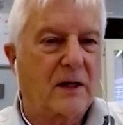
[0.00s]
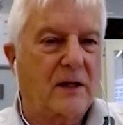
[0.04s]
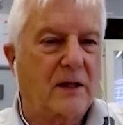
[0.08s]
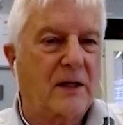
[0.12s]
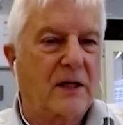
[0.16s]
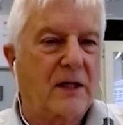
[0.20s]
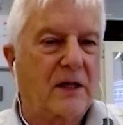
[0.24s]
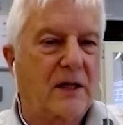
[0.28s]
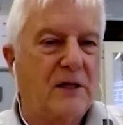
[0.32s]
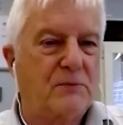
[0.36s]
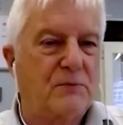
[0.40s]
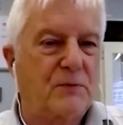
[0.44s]

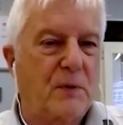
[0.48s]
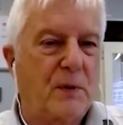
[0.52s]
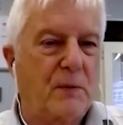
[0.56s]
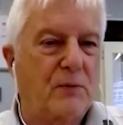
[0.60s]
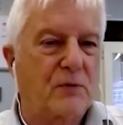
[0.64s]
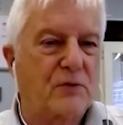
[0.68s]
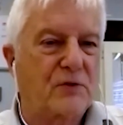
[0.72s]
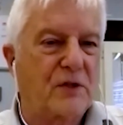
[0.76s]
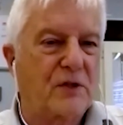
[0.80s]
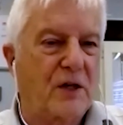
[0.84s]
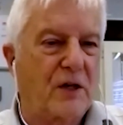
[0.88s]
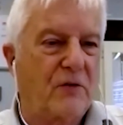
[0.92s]
keeps people
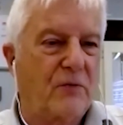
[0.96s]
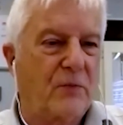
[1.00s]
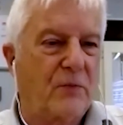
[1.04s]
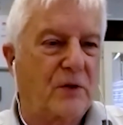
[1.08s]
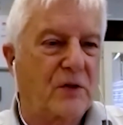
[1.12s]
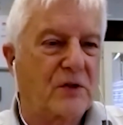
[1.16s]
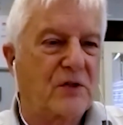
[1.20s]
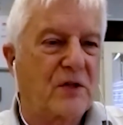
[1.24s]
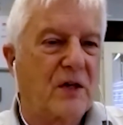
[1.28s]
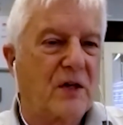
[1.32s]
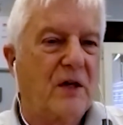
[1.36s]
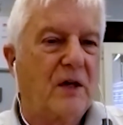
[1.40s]
safe,
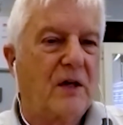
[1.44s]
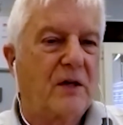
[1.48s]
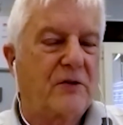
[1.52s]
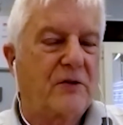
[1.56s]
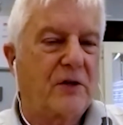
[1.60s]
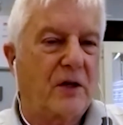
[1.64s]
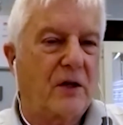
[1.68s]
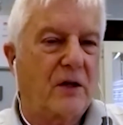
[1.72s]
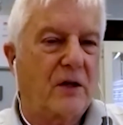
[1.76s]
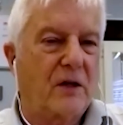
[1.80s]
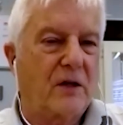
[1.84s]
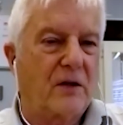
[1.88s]
because
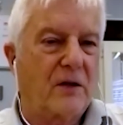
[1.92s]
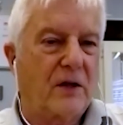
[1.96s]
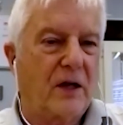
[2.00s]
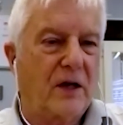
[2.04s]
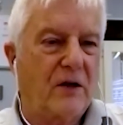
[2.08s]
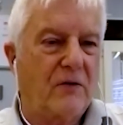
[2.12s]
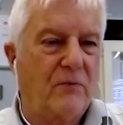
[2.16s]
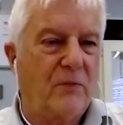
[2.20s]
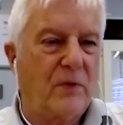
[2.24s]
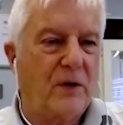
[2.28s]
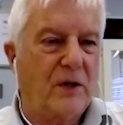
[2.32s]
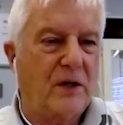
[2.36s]
there
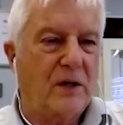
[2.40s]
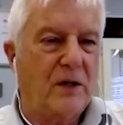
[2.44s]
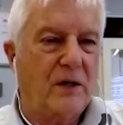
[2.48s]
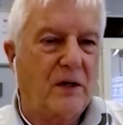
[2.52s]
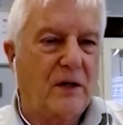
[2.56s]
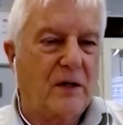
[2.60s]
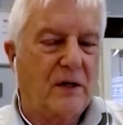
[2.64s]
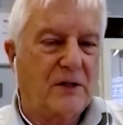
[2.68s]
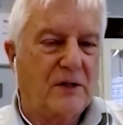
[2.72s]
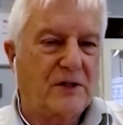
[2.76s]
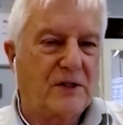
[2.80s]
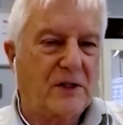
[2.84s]
have been
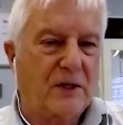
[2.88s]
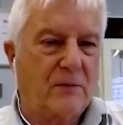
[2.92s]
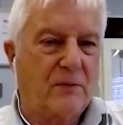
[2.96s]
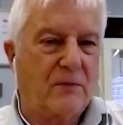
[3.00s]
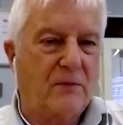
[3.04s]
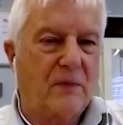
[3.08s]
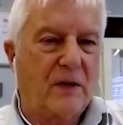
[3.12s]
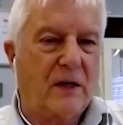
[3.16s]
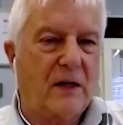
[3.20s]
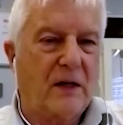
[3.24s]
some